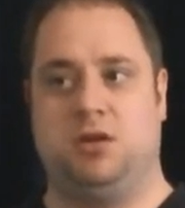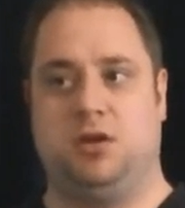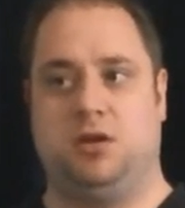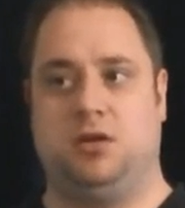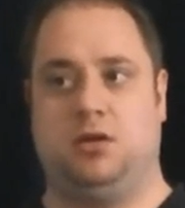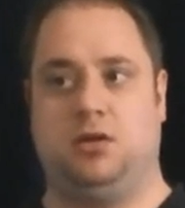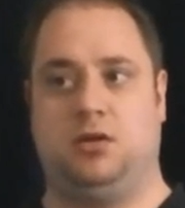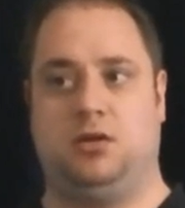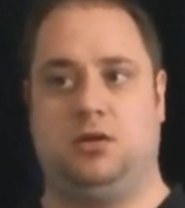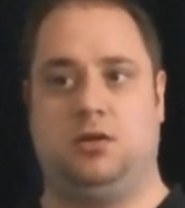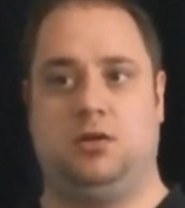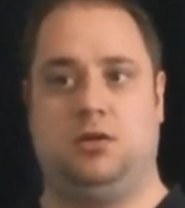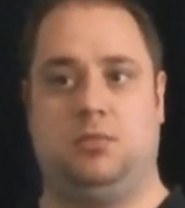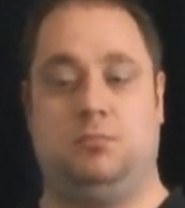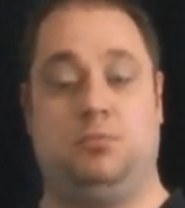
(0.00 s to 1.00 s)

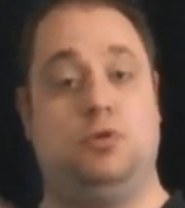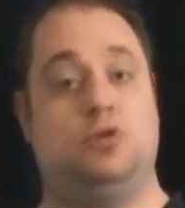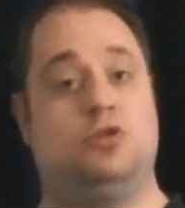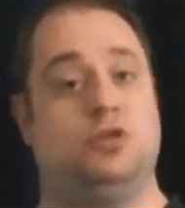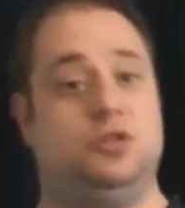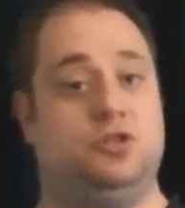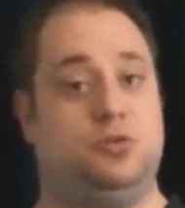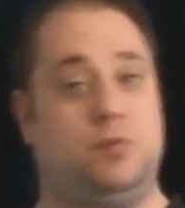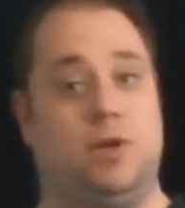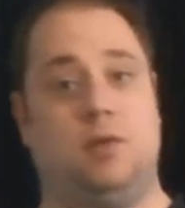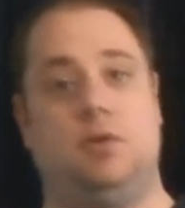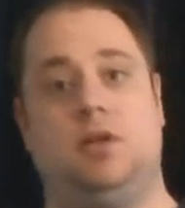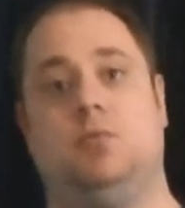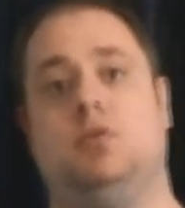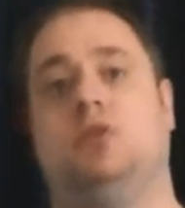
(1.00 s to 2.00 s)
uh, persons where
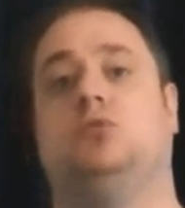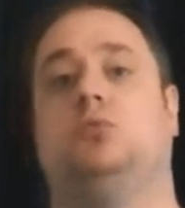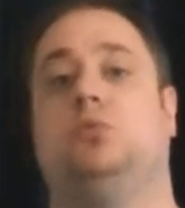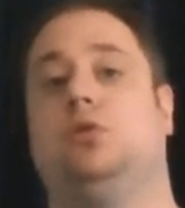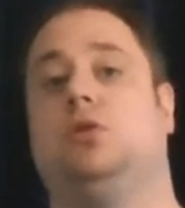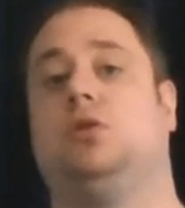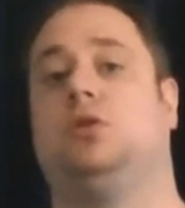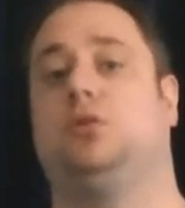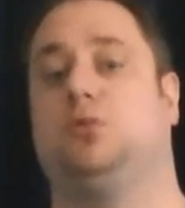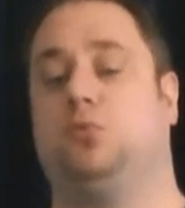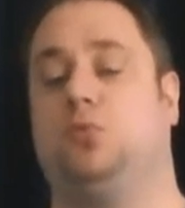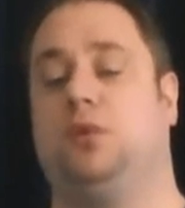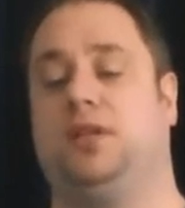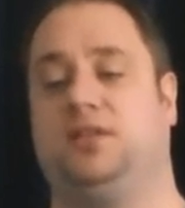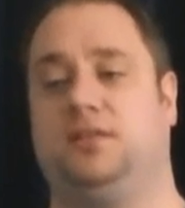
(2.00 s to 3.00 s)
he was work
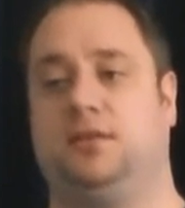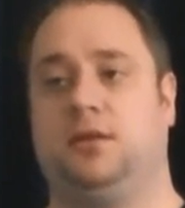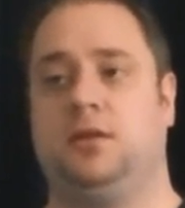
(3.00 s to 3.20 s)
with